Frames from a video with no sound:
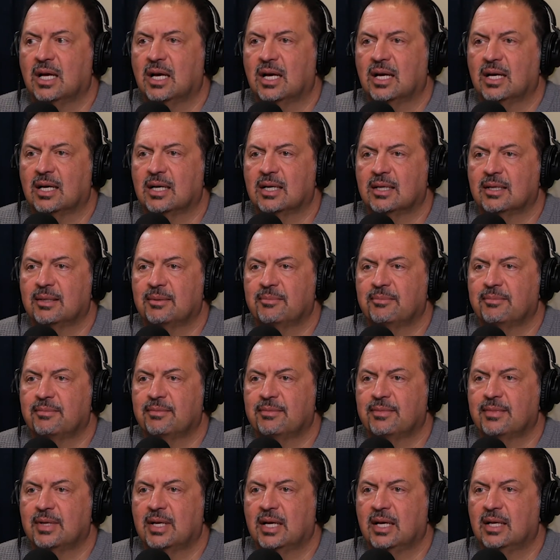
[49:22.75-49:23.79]

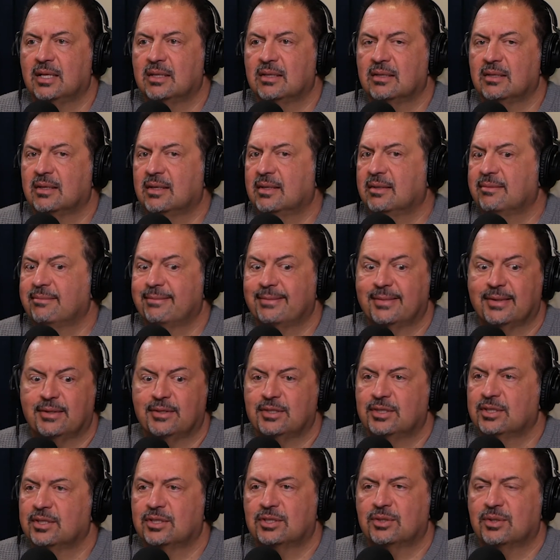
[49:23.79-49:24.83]
And
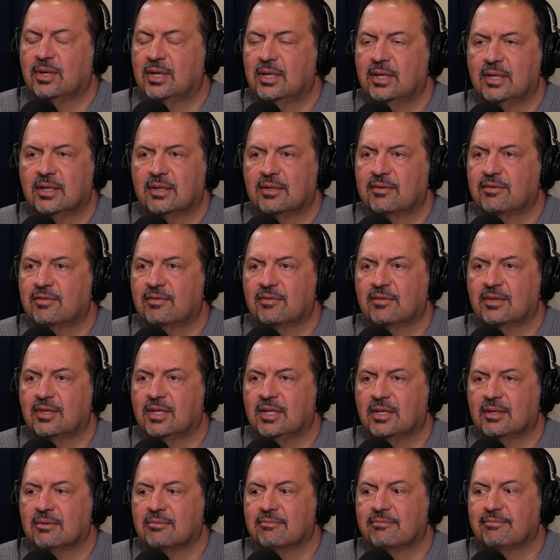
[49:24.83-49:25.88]
they're just trying to,
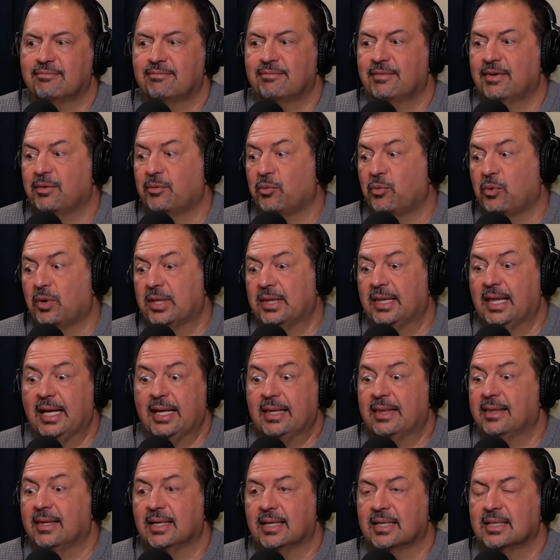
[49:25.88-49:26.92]
what
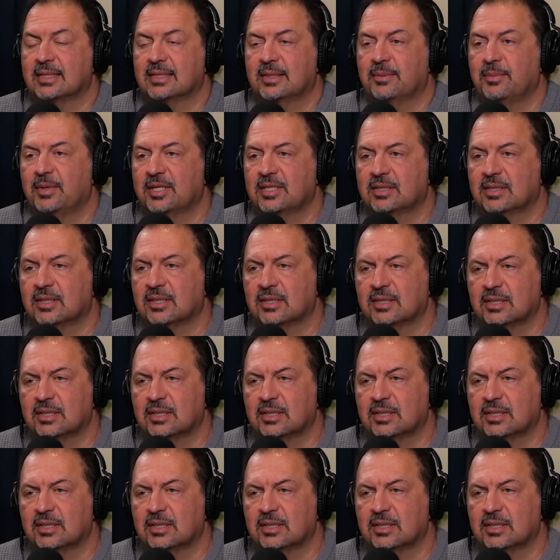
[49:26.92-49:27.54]
they think is the best